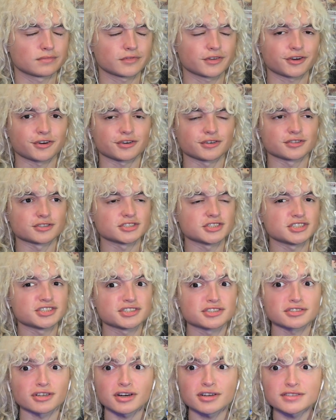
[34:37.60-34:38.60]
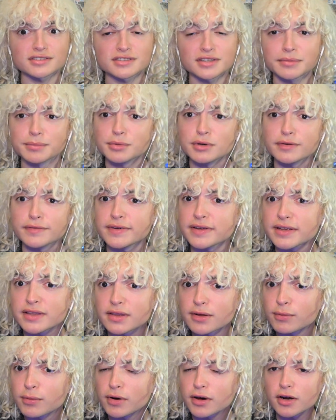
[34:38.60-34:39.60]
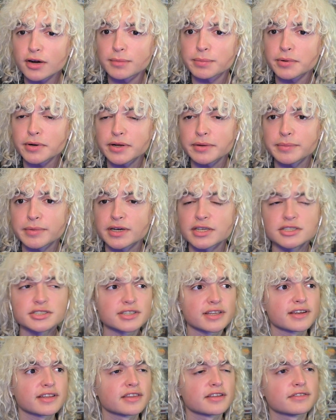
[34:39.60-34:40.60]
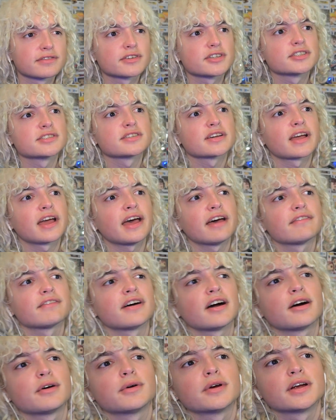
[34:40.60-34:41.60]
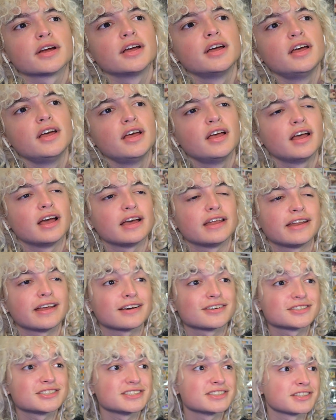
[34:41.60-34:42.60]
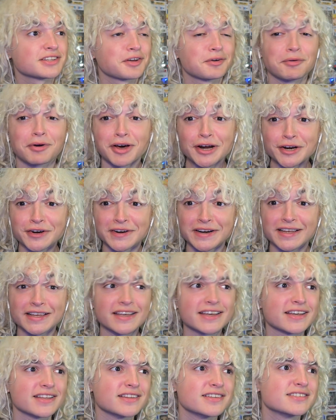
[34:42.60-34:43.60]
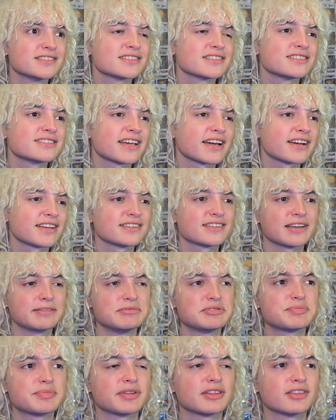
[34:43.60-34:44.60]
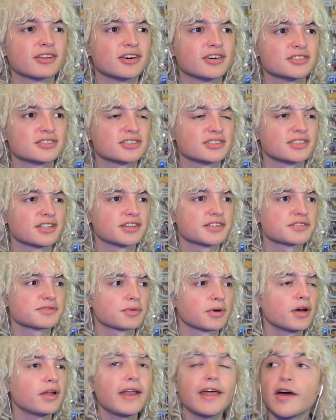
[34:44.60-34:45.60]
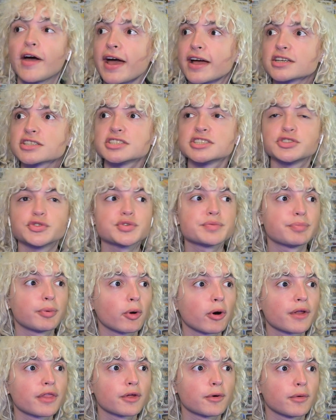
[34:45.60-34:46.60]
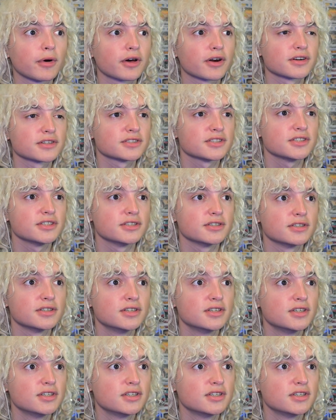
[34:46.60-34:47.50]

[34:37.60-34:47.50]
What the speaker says: Girl, She starts the movie in the water pretty much, like, in the first, like, half hour, and now she's in the water again. This is the second time she's been launched into this water. Now, actually, she was born in the water, too.